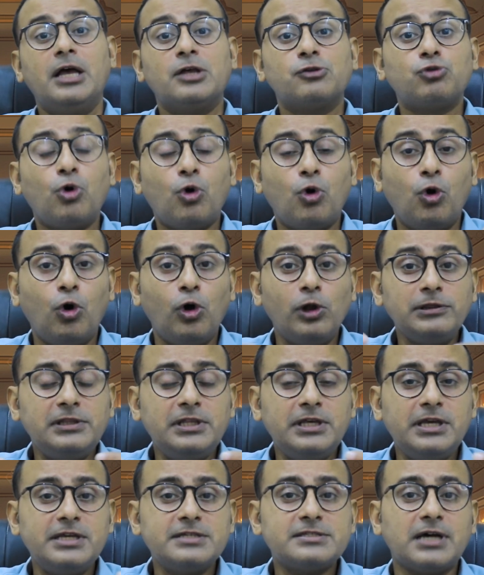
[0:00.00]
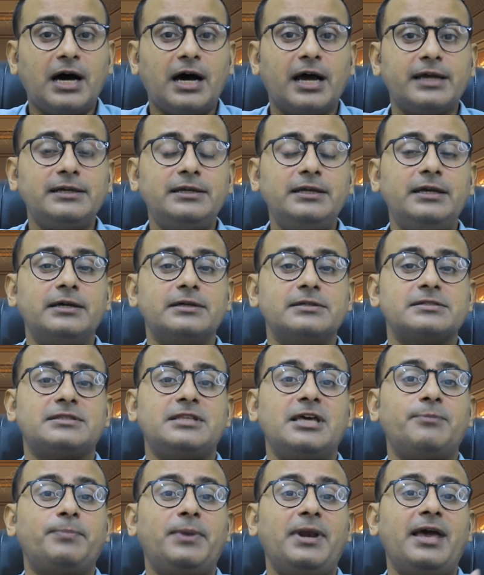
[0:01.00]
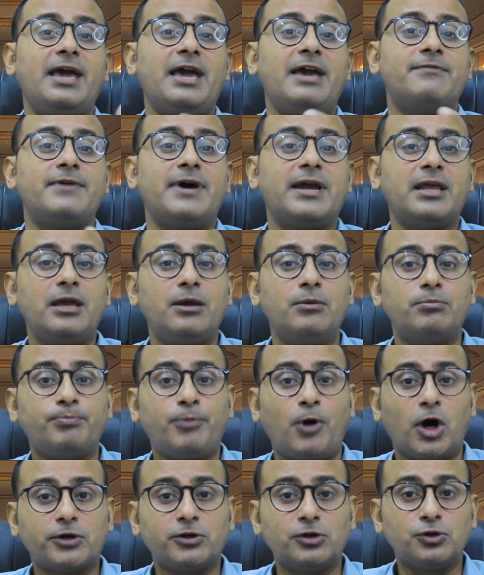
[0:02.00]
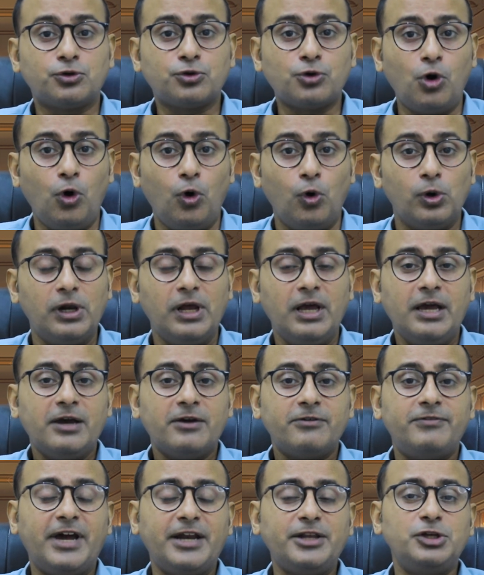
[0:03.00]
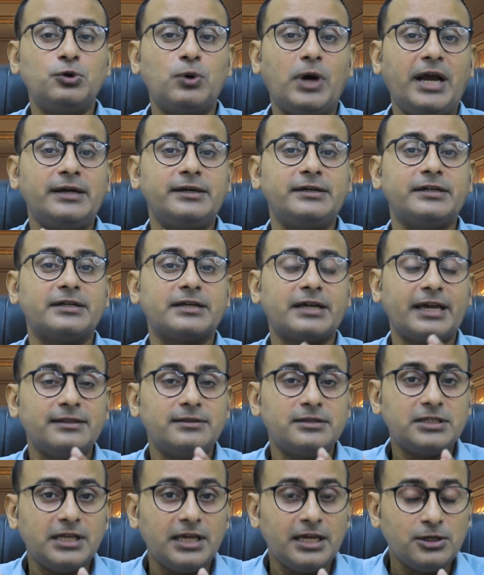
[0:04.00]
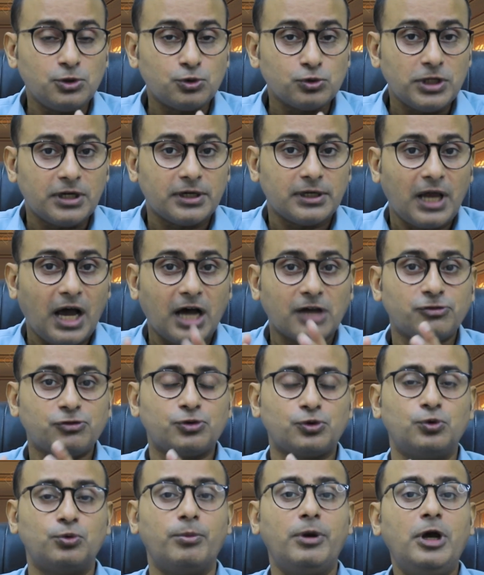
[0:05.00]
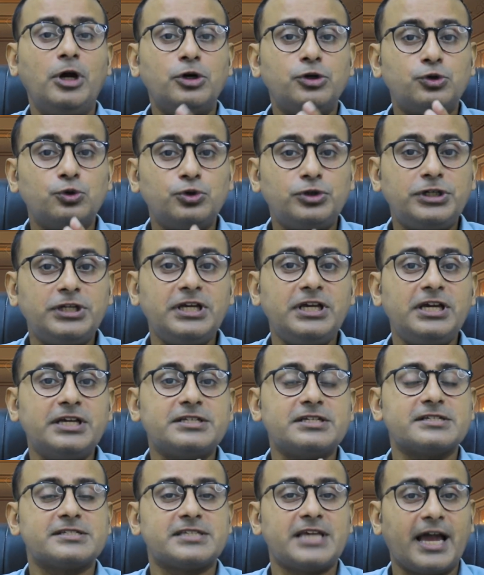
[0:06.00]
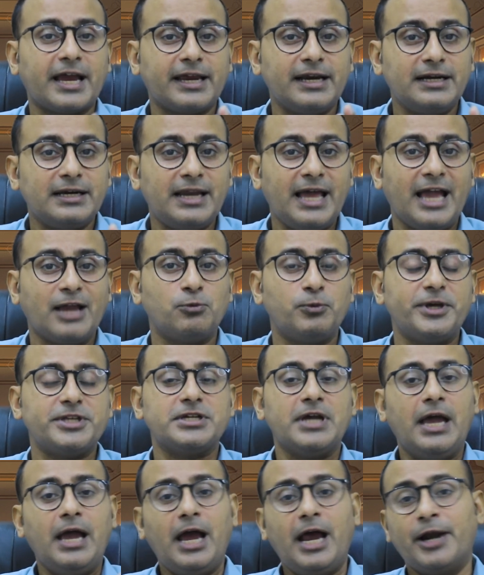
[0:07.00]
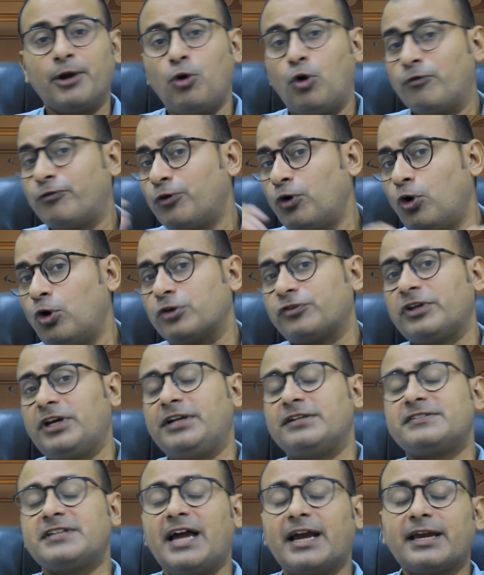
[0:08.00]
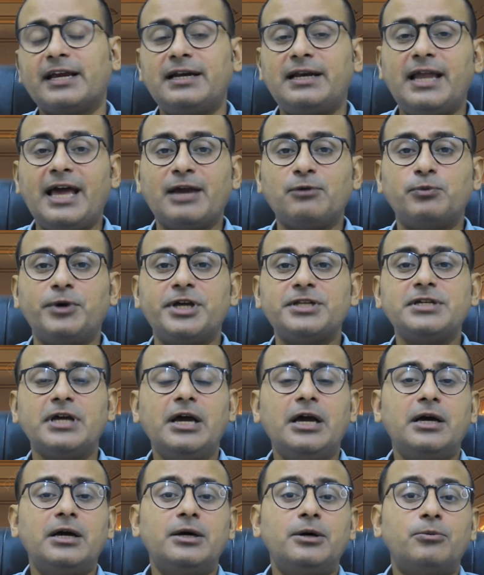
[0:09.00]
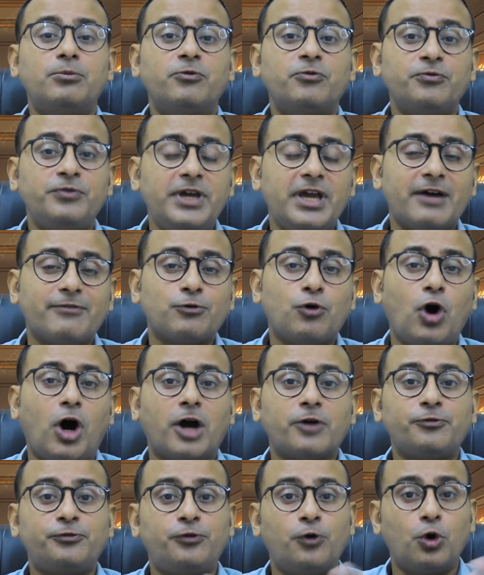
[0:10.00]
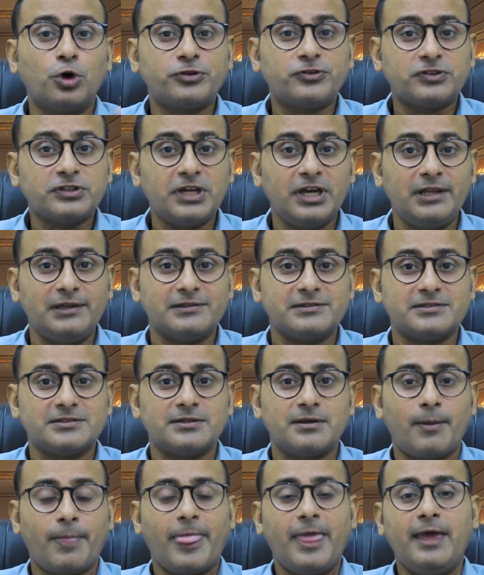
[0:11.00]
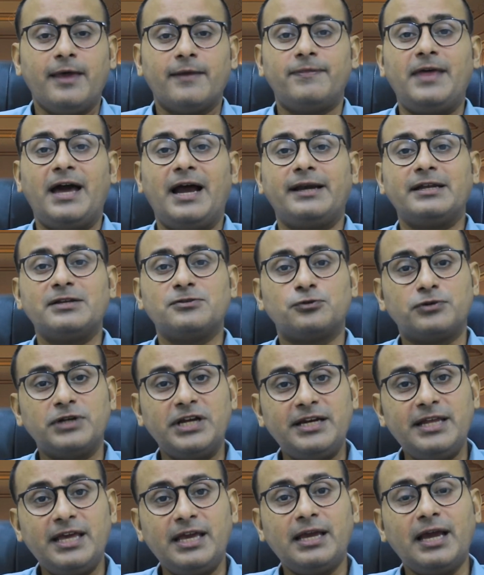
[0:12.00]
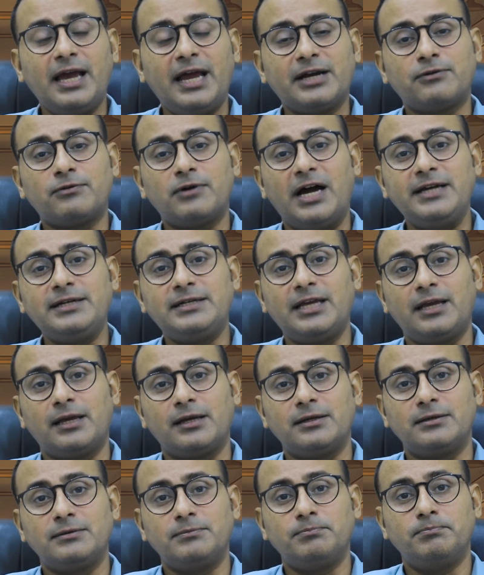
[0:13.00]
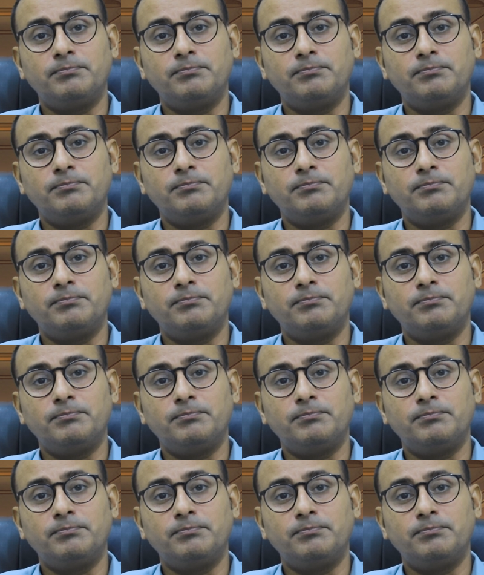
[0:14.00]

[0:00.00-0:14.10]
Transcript: So all these ideas, they play a very important role when you enter into the classroom to teach second language. And of course, in second language, we have got 4 skills. That is reading and writing,